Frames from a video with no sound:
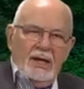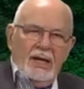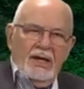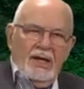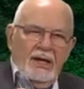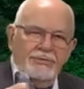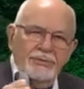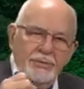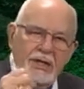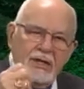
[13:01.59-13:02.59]
And
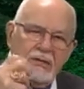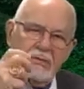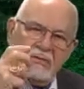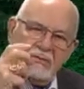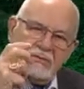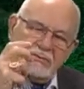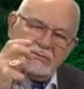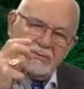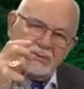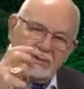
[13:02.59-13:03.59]
if we,
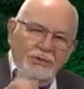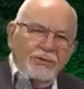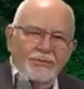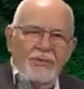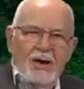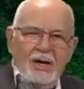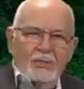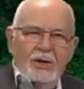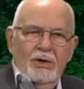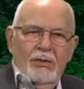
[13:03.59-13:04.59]
children of
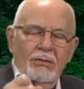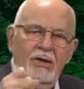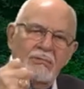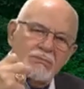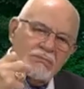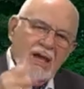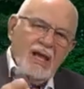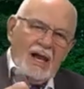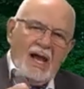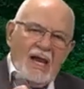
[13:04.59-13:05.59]
God, would only
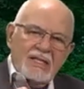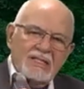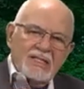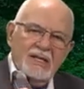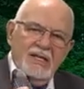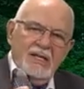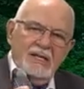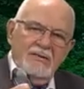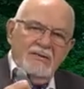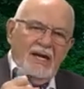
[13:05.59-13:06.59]
realize
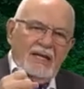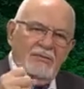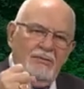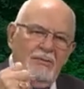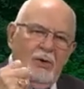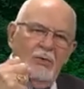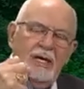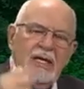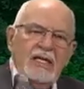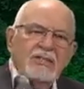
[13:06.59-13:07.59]
that what
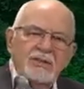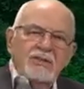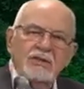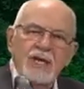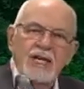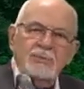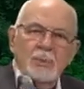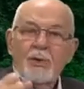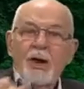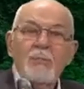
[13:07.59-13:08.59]
we need to do is
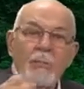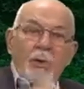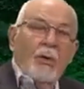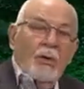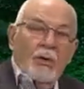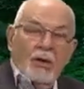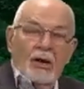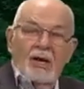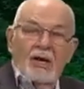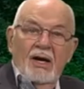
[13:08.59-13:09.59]
pray
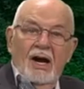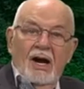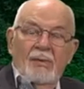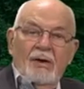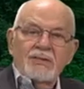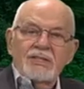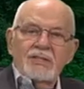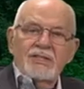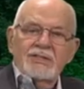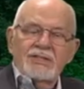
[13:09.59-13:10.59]
more about
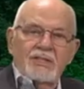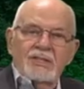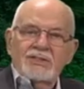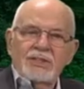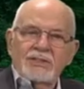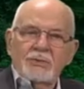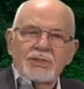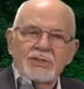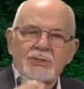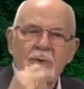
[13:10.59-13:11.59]

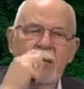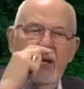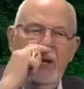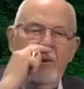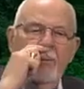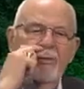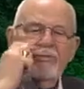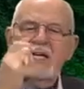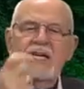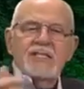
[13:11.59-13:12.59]
situations. We
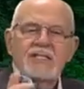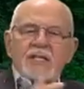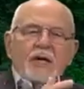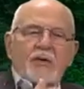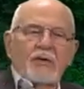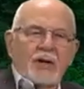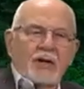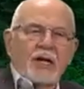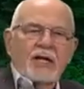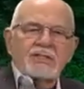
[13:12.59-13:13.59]
have a tendency to look at a
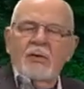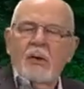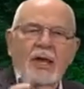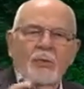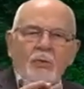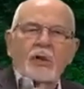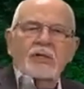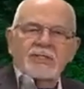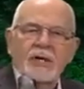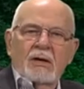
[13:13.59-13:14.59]
thing and say, oh, I can work
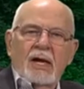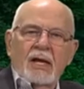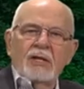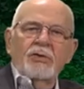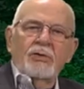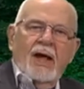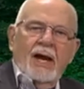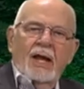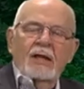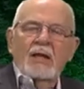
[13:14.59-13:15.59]
this out. I can do
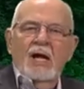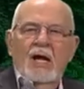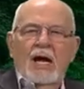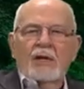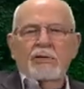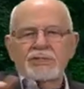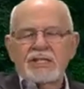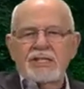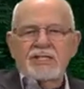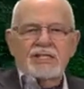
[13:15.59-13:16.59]
that. I'll go to
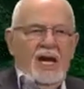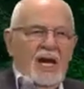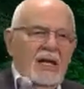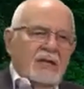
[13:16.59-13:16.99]
see this guy.